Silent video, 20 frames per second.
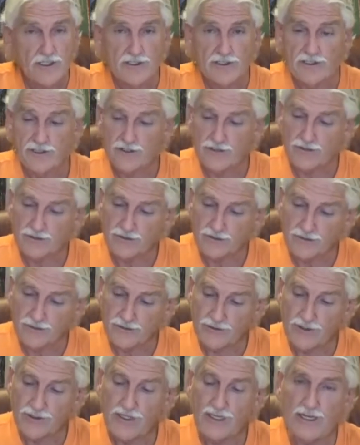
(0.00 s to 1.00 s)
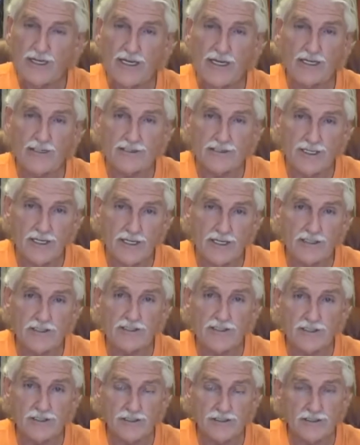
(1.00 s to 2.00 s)
you really can't
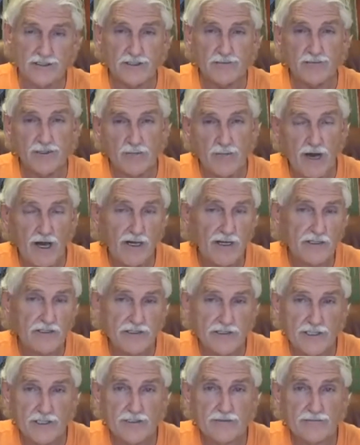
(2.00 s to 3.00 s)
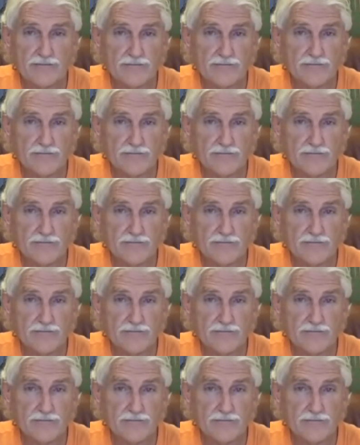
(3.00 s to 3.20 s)
change your symptomology.